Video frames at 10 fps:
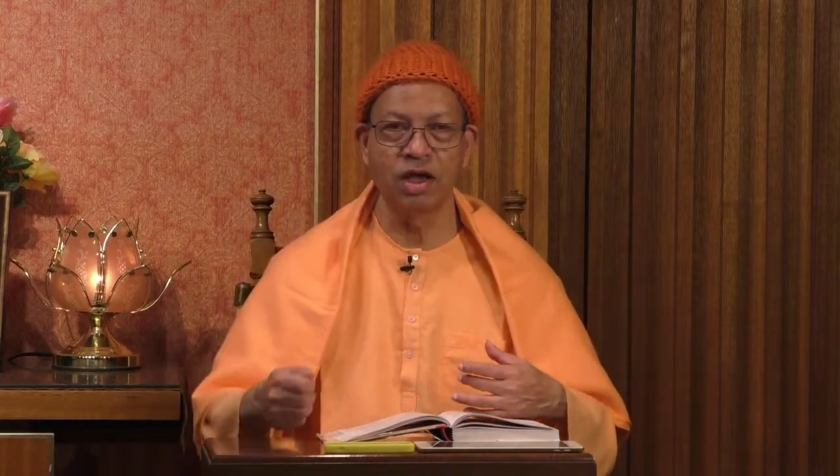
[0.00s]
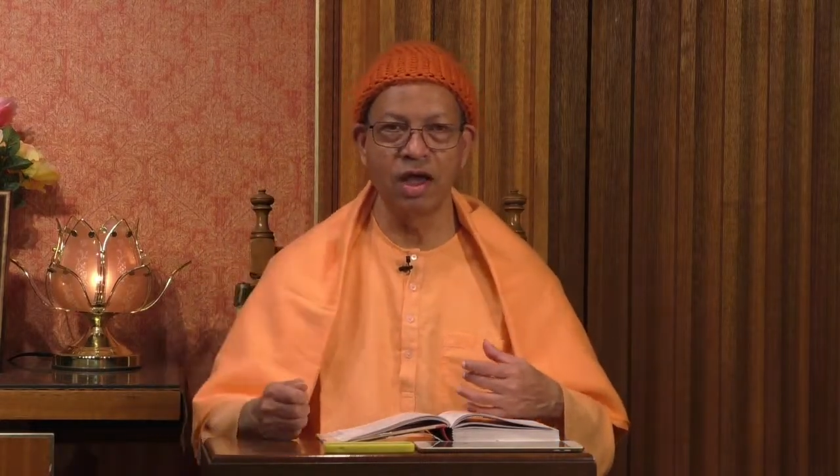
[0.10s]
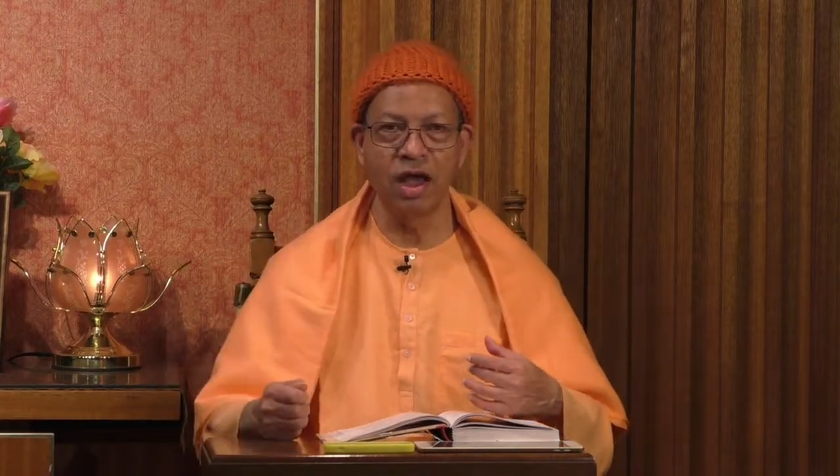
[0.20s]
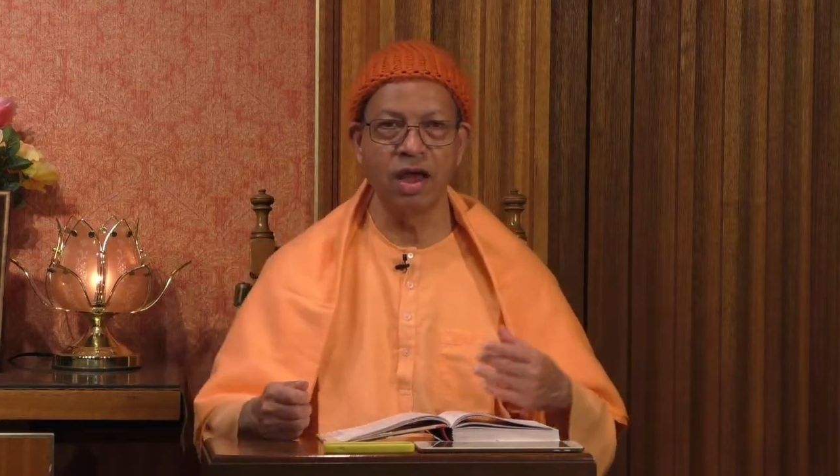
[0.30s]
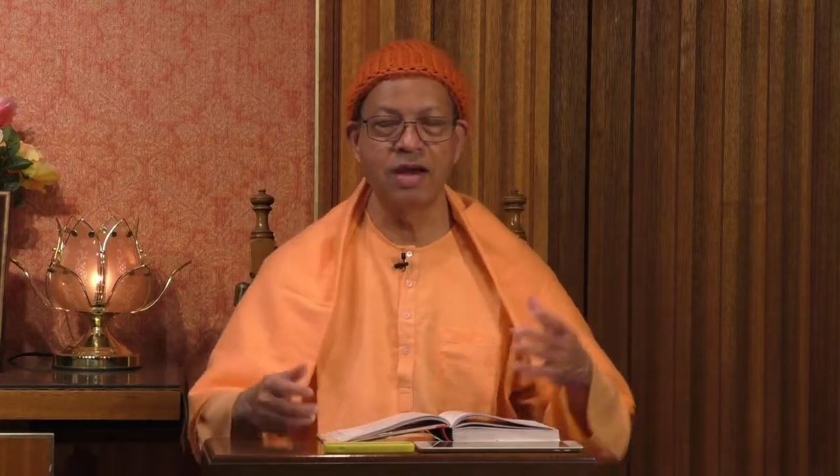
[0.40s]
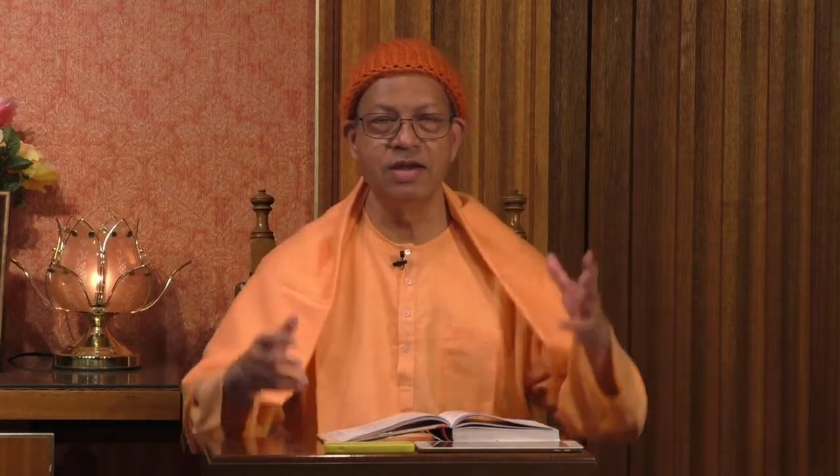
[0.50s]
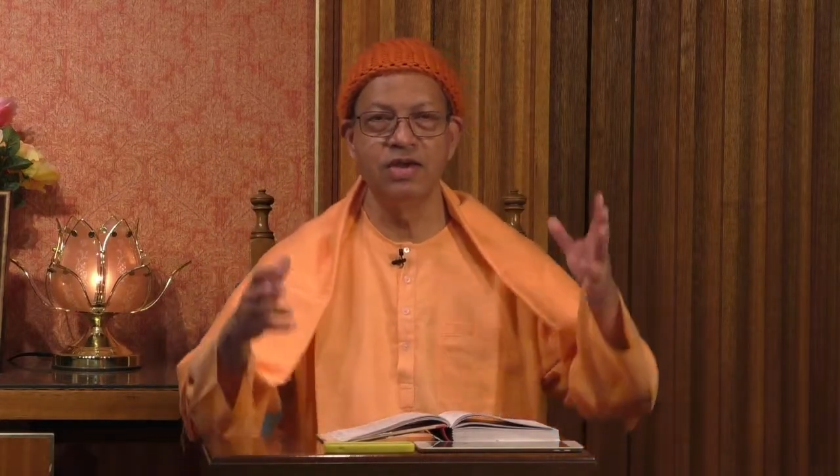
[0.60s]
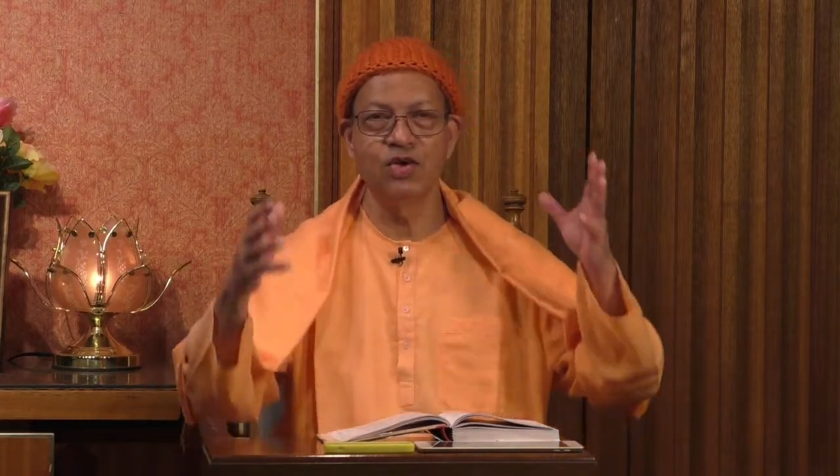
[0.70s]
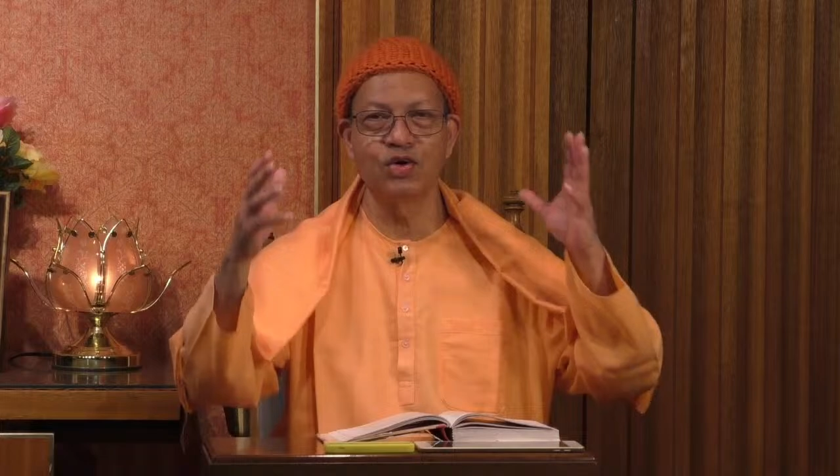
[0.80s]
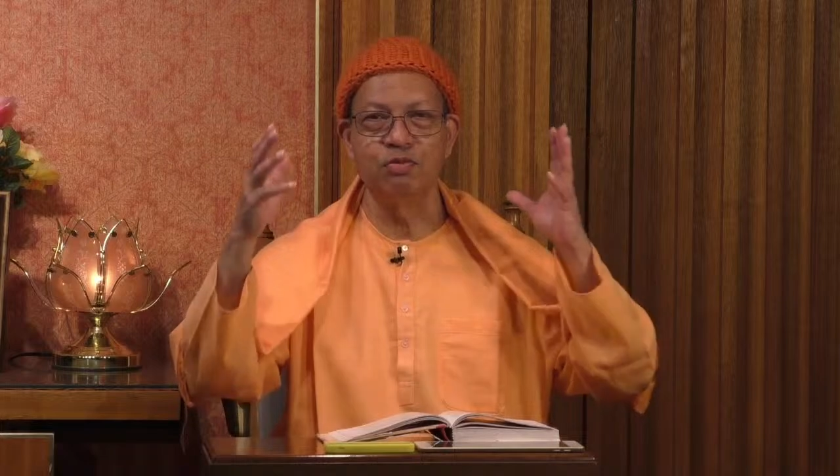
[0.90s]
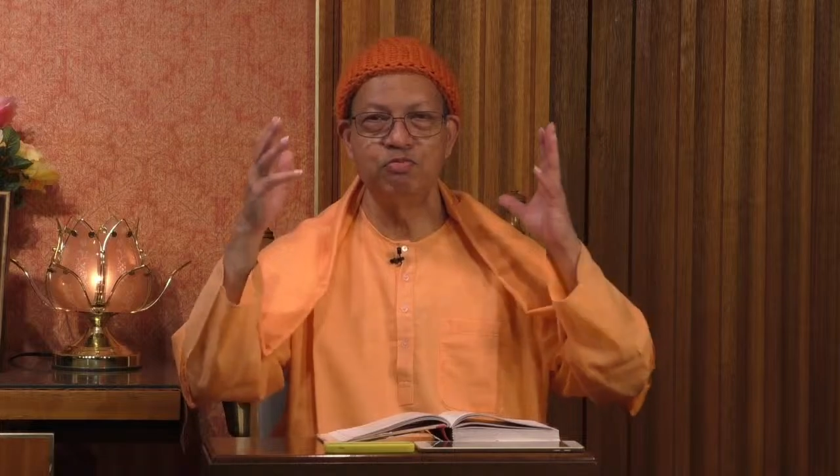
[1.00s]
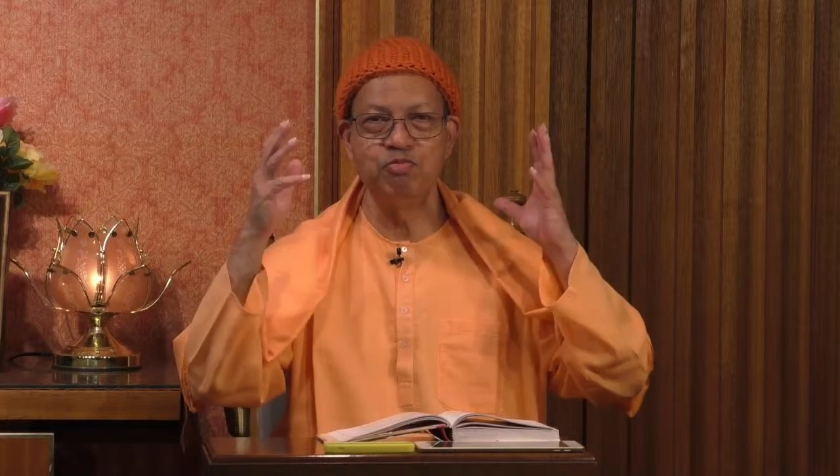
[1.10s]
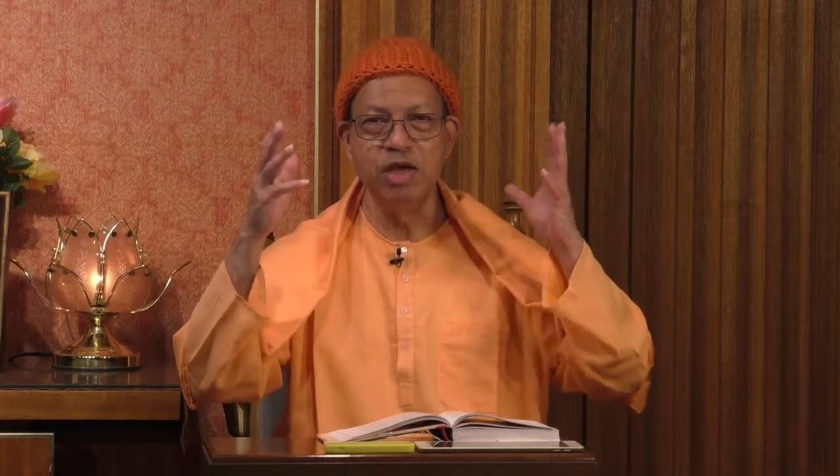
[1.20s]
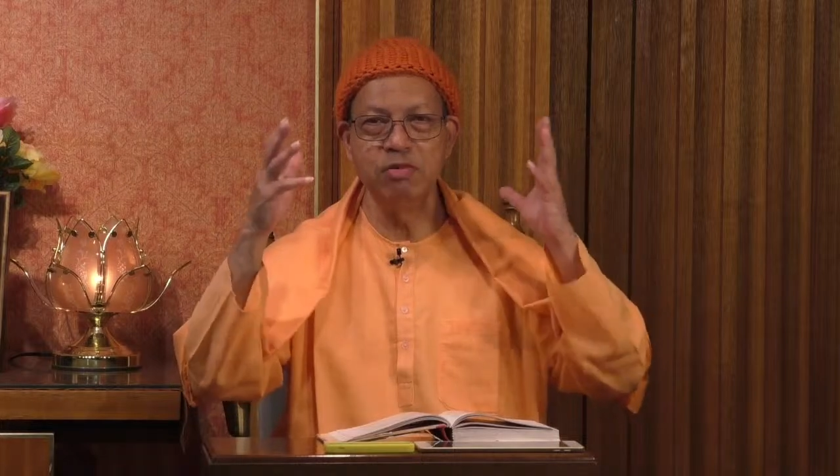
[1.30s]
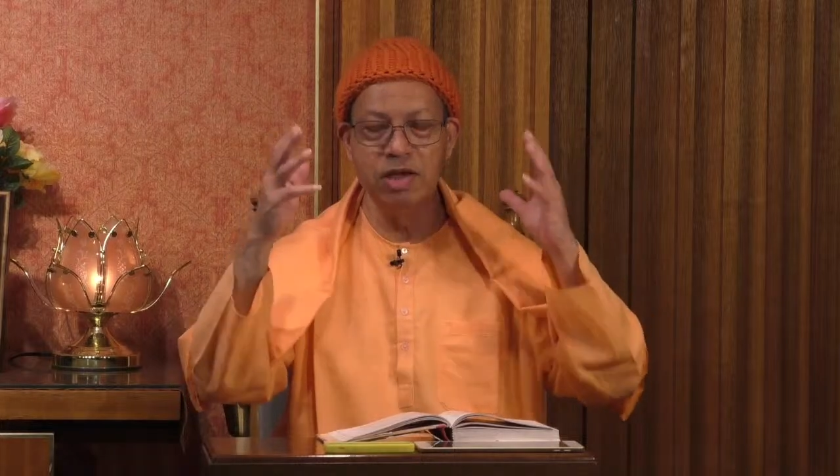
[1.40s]
and he was
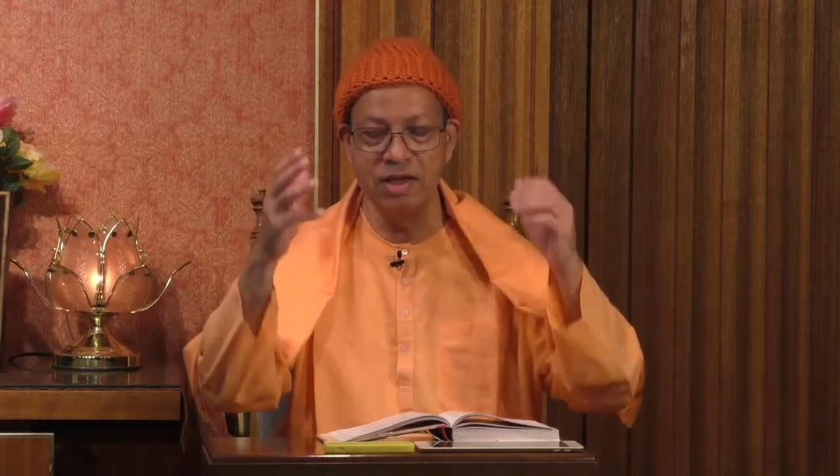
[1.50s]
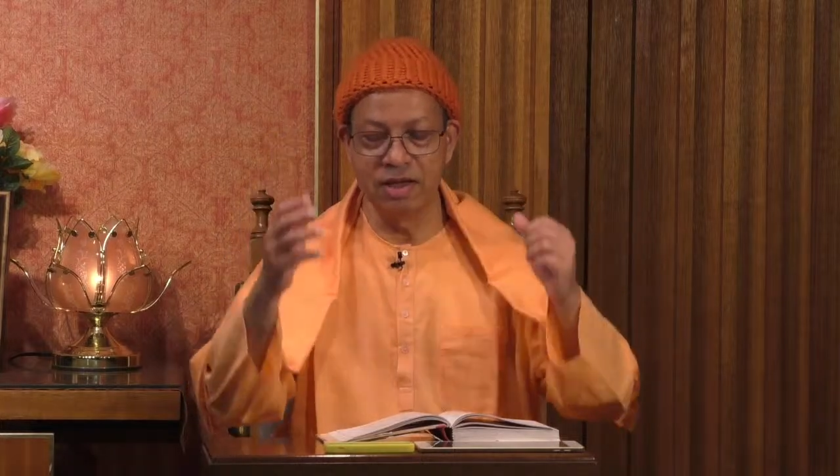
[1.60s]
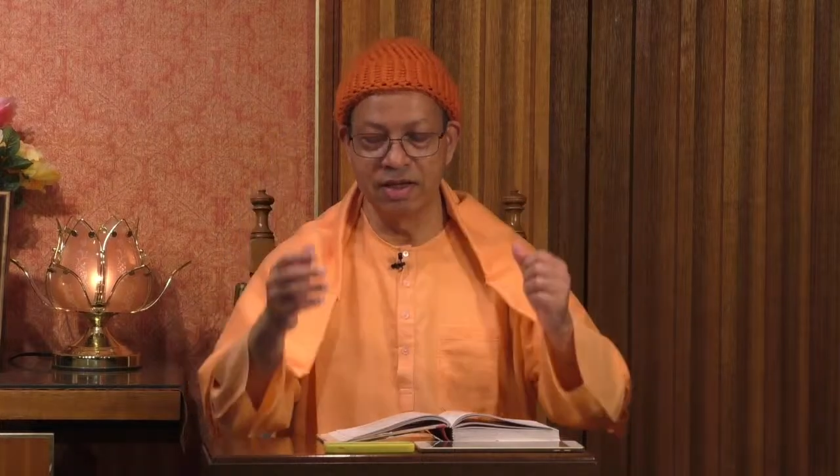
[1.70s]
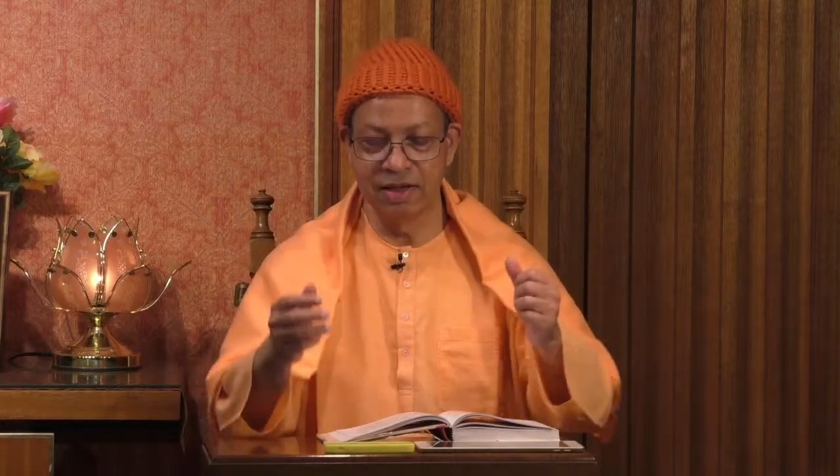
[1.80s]
beaming.